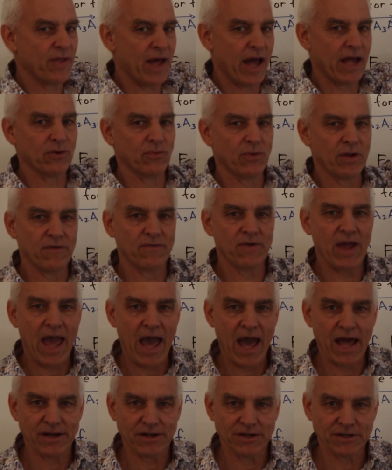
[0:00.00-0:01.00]
that we've
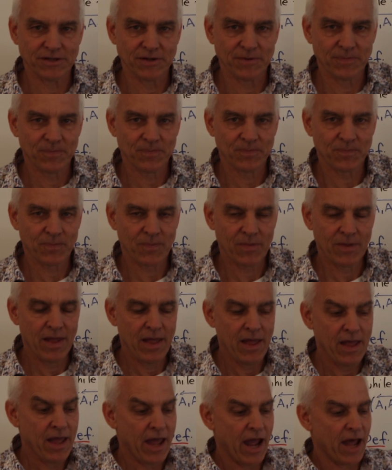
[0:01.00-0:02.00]
added.
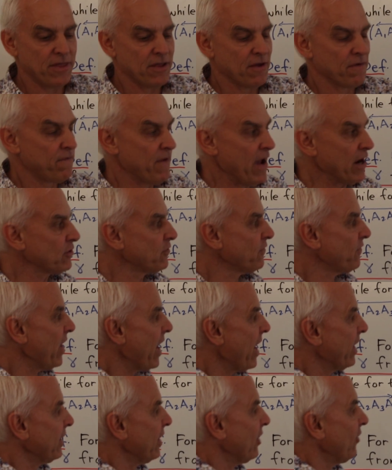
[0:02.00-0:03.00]
And the effect of
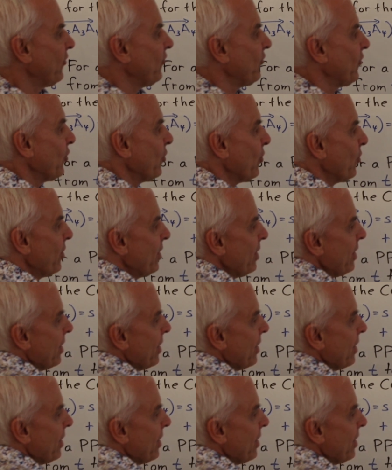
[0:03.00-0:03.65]
that is to